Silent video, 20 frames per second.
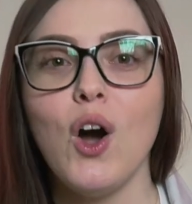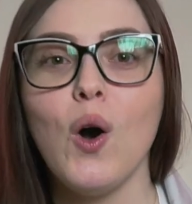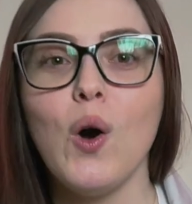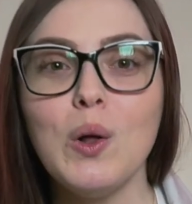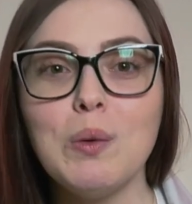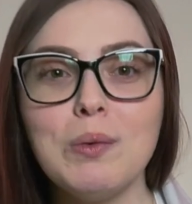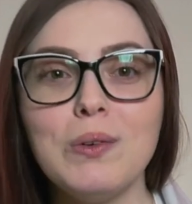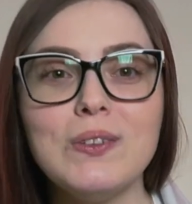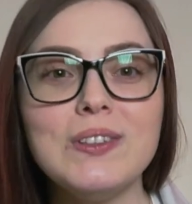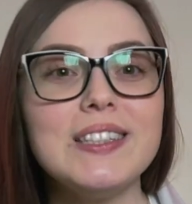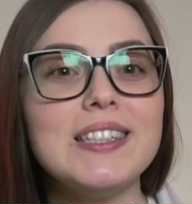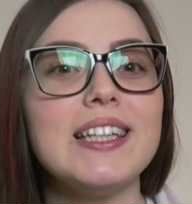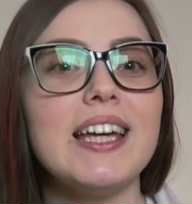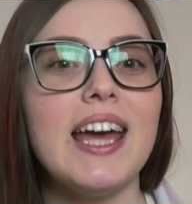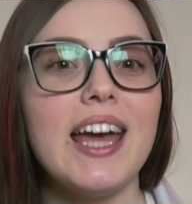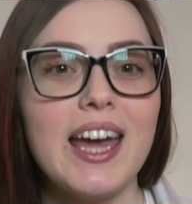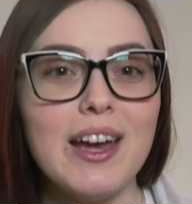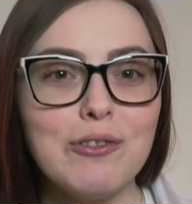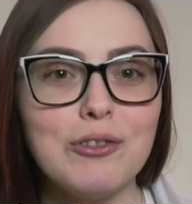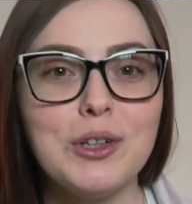Almost
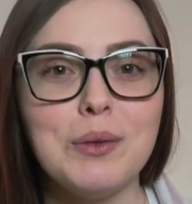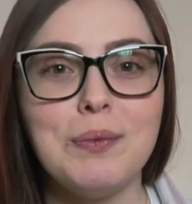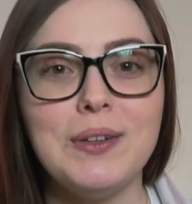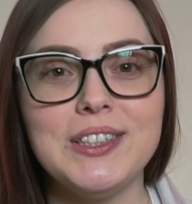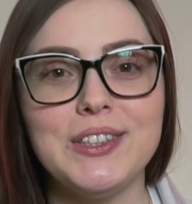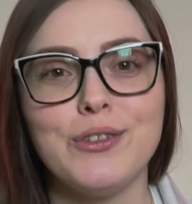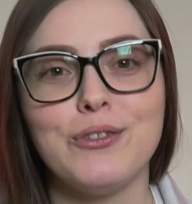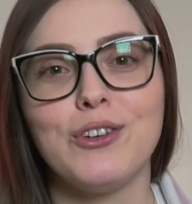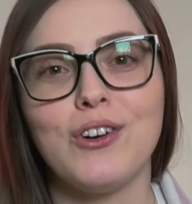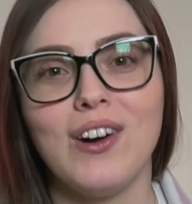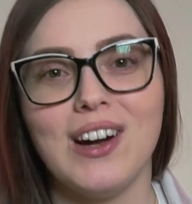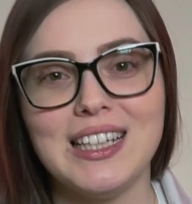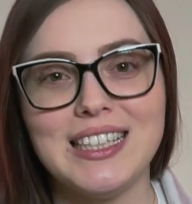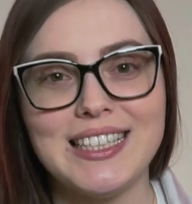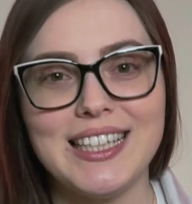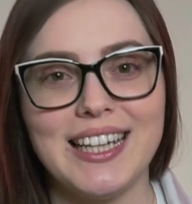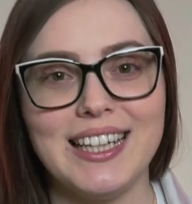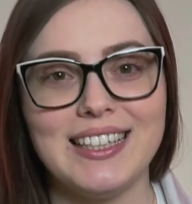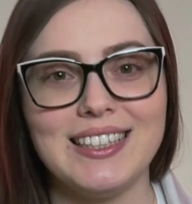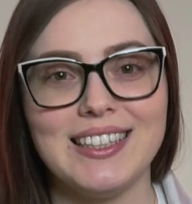every piece of
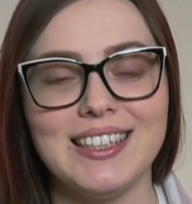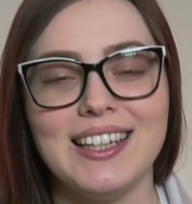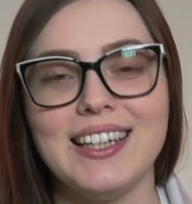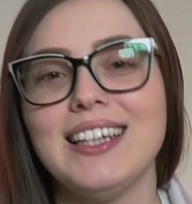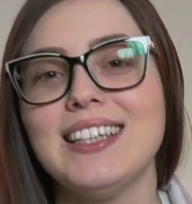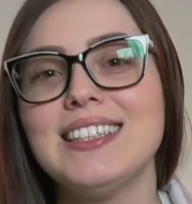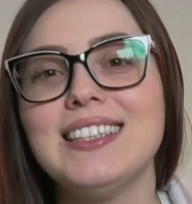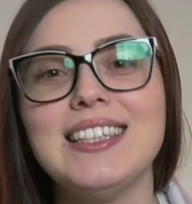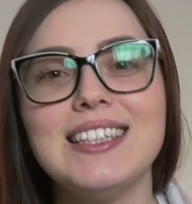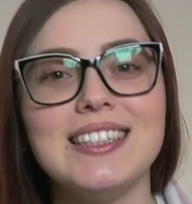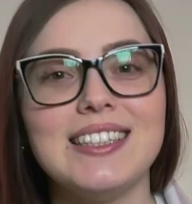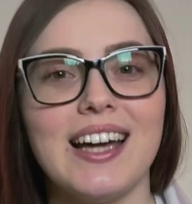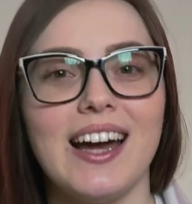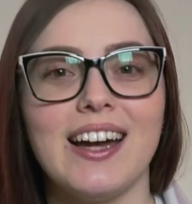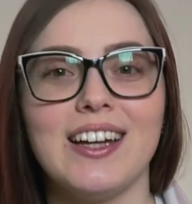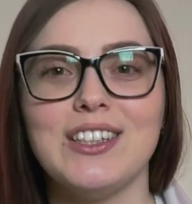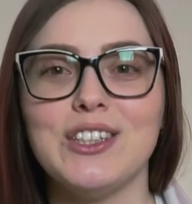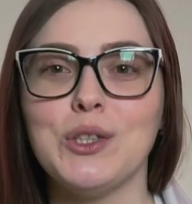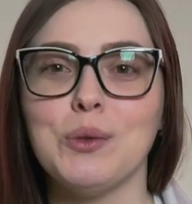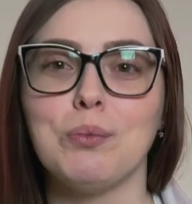content is
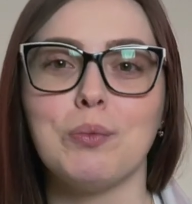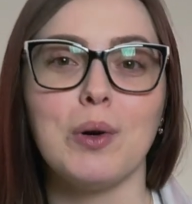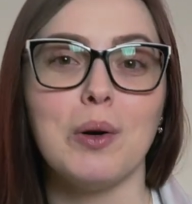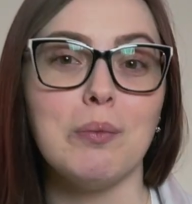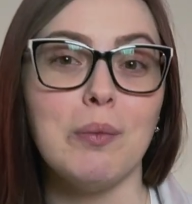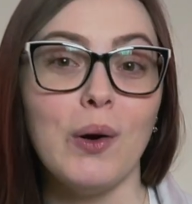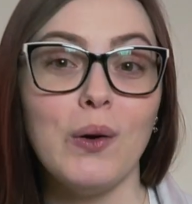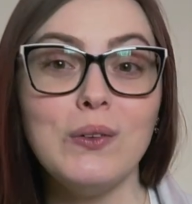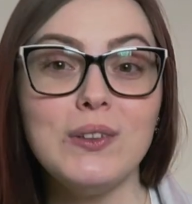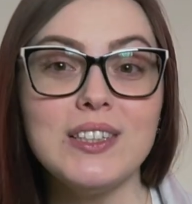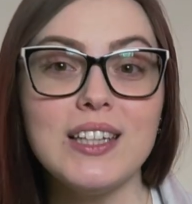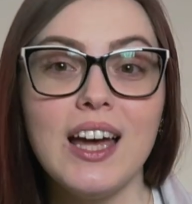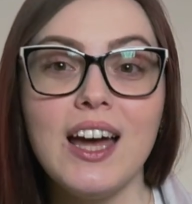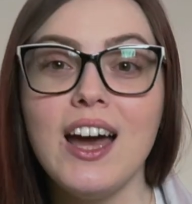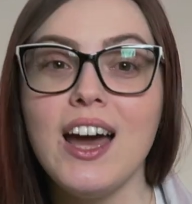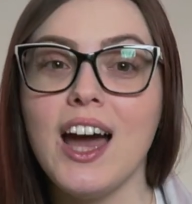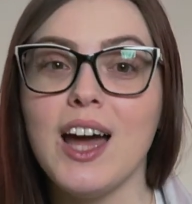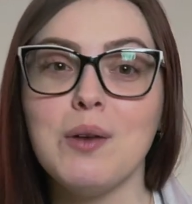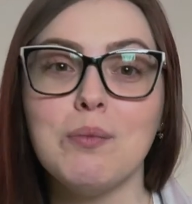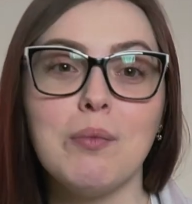designed to promote
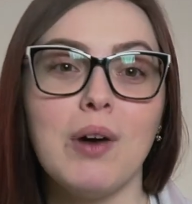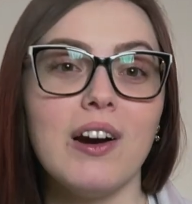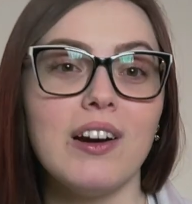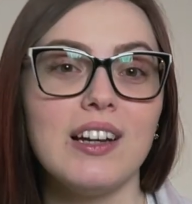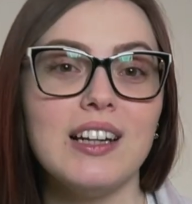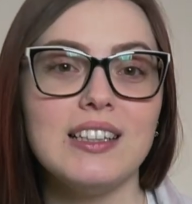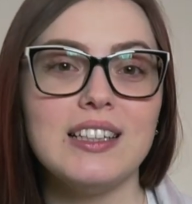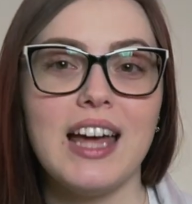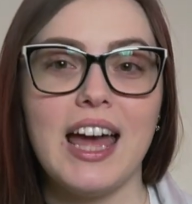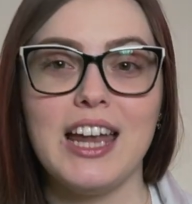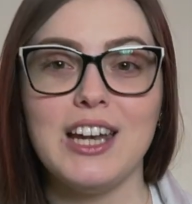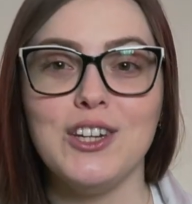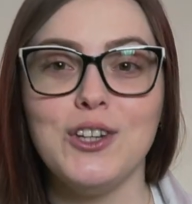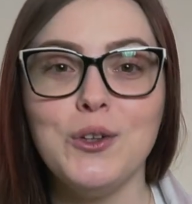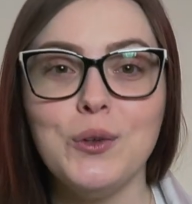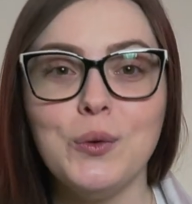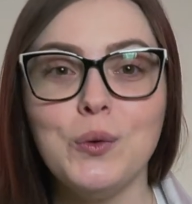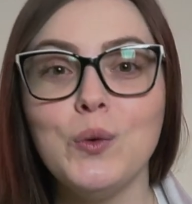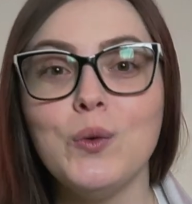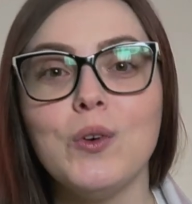and market a
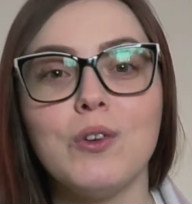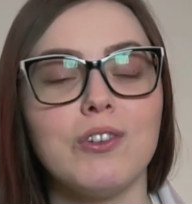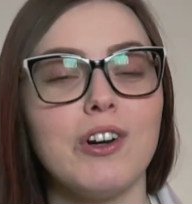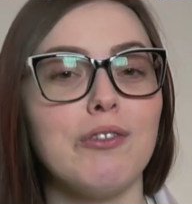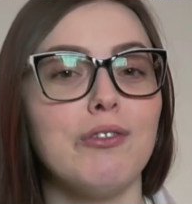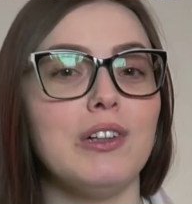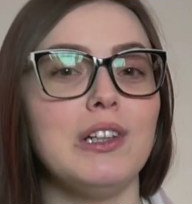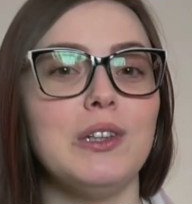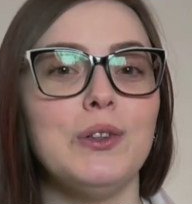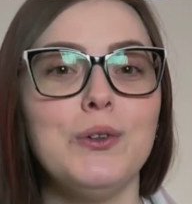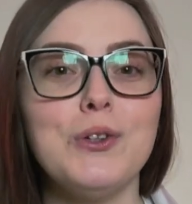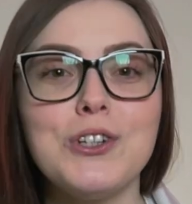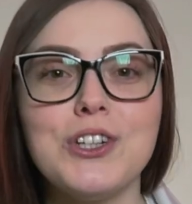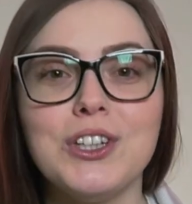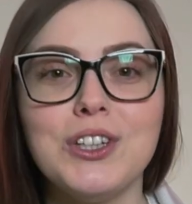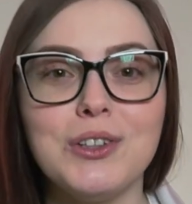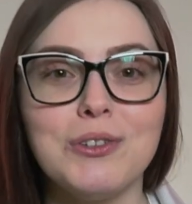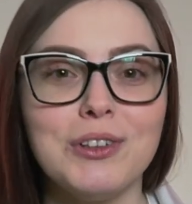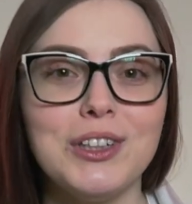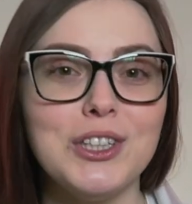new
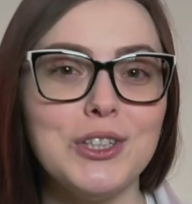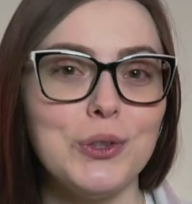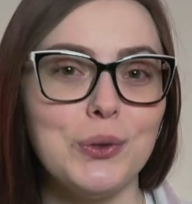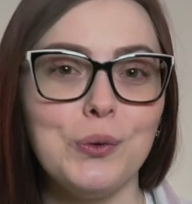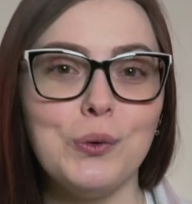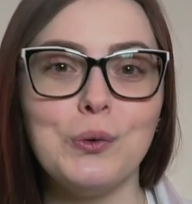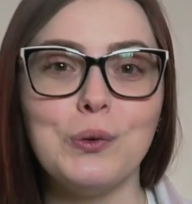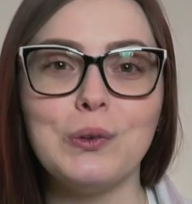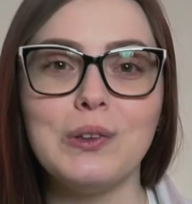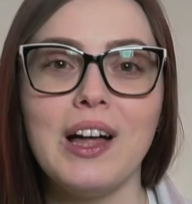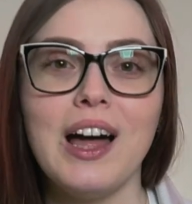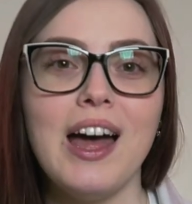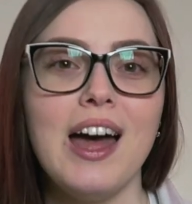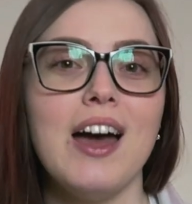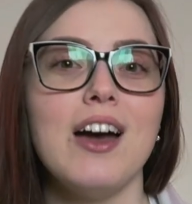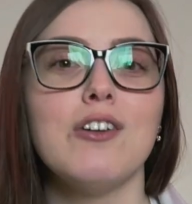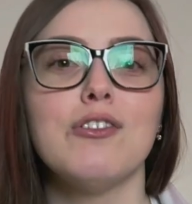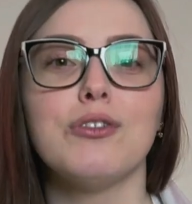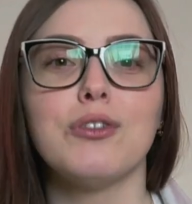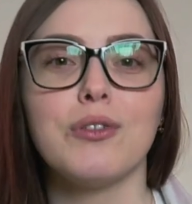revolutionary tool,
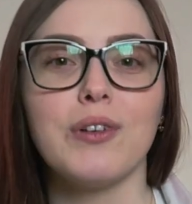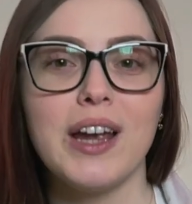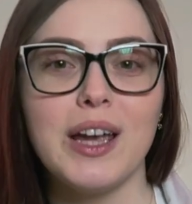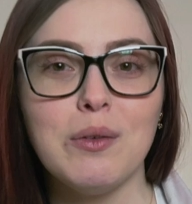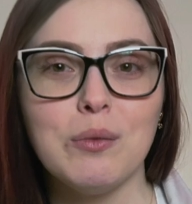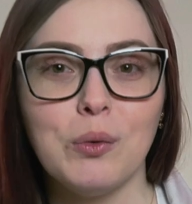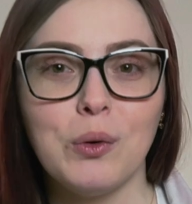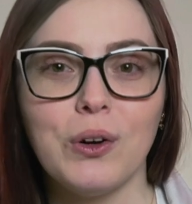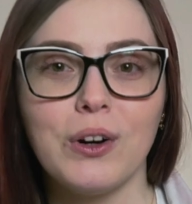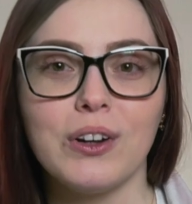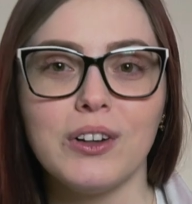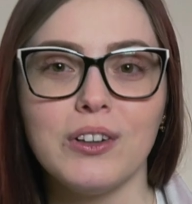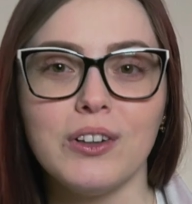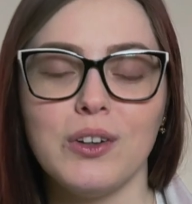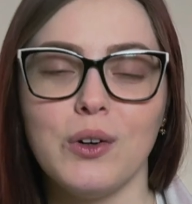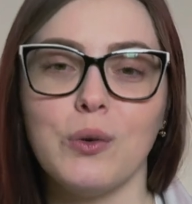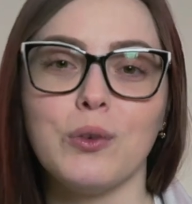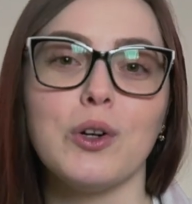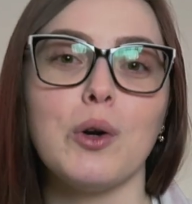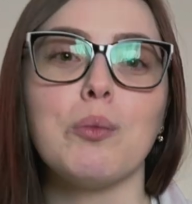framework,
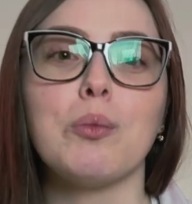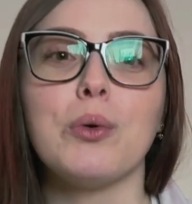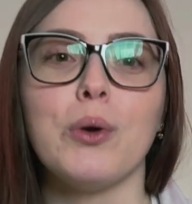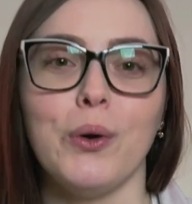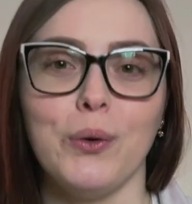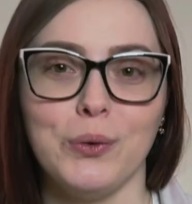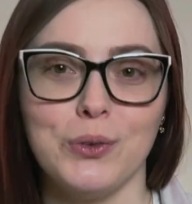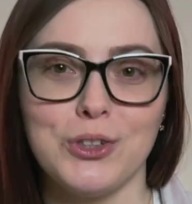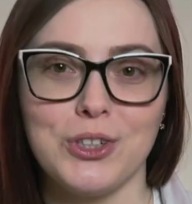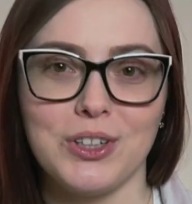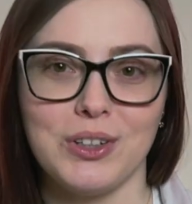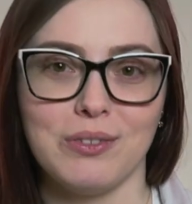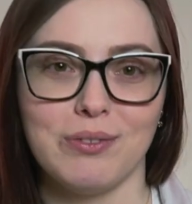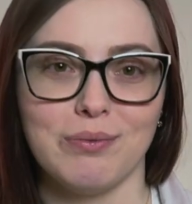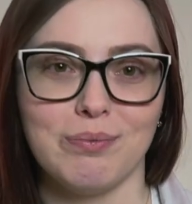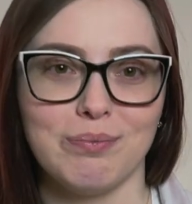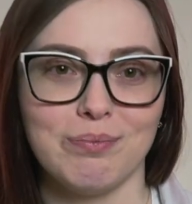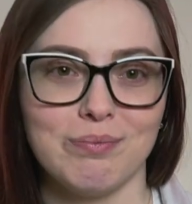or approach.